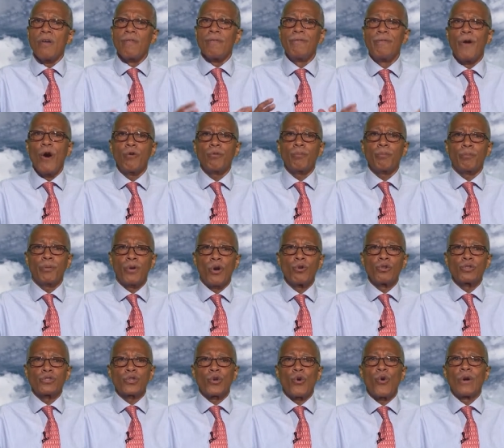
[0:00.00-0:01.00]
Vote
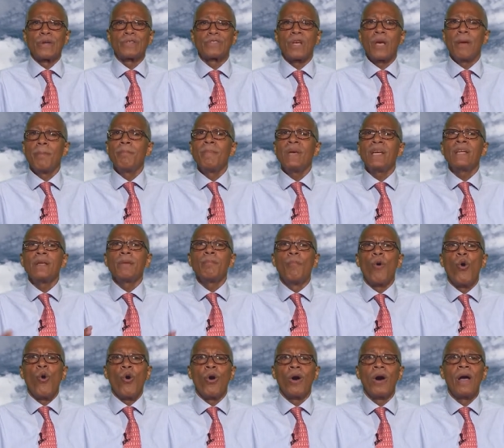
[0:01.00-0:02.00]
Pro Choice, and many
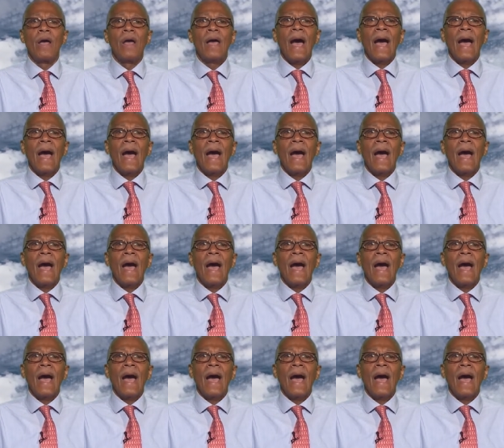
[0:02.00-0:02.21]
more.